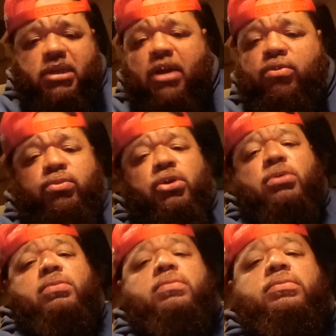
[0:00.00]
I don't
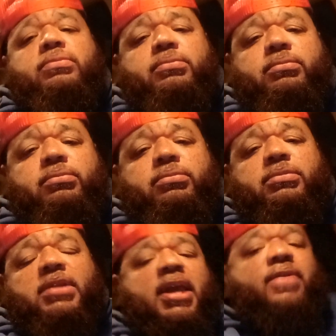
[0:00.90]
know.
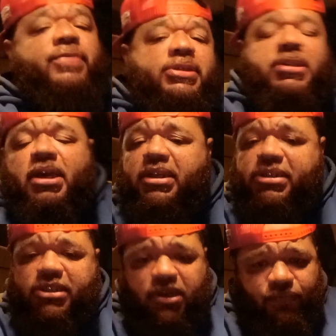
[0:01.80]
Every state
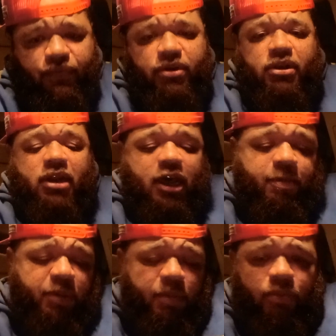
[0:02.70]
is different. A lot
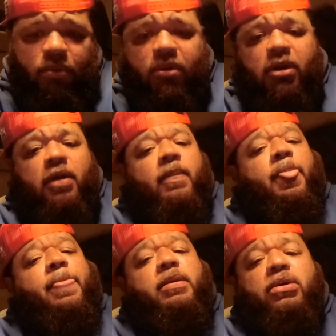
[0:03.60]
of people,
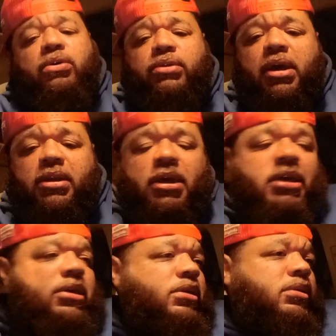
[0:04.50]
they
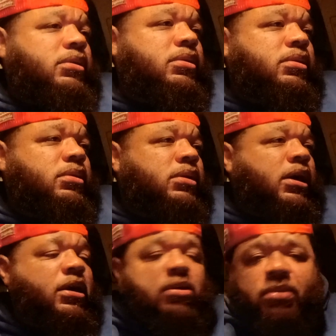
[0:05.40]

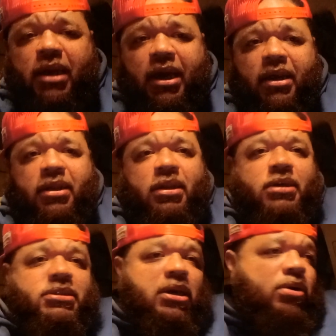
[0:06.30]
get online and
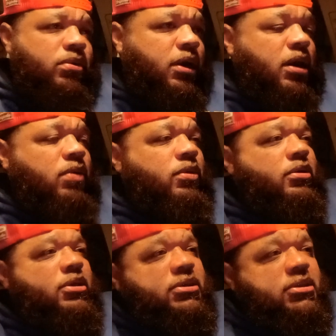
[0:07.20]
they say, okay, well,
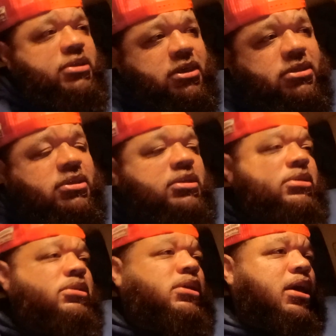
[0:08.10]
this is this and
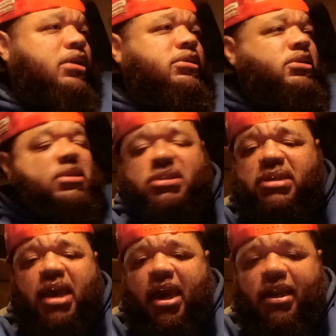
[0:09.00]
this is that, and
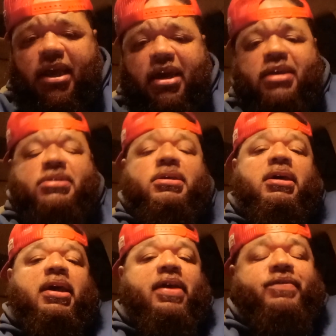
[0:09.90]
sentencing guidelines.
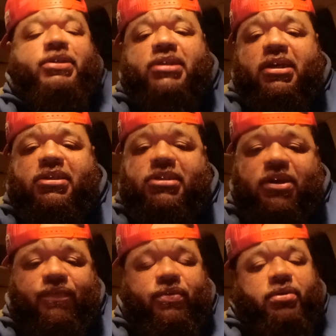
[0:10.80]
Every state is
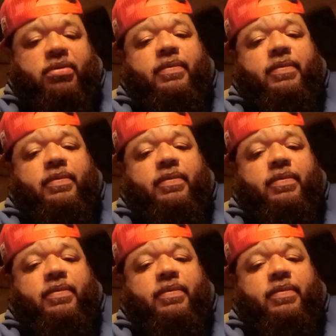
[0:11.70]
different.